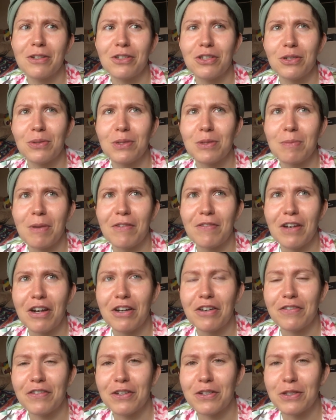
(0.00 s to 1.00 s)
She was my
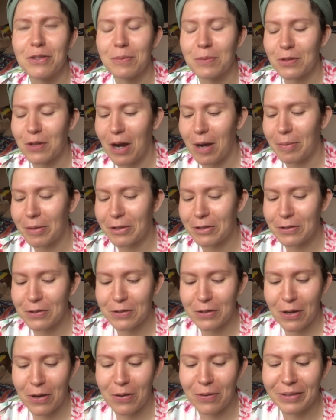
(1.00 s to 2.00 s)
very first subscriber,
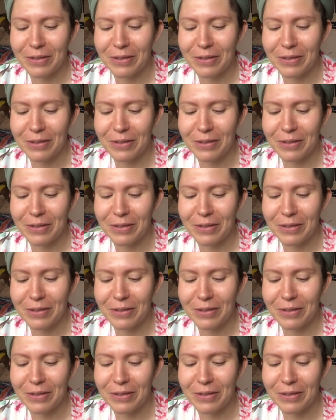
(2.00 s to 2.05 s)
so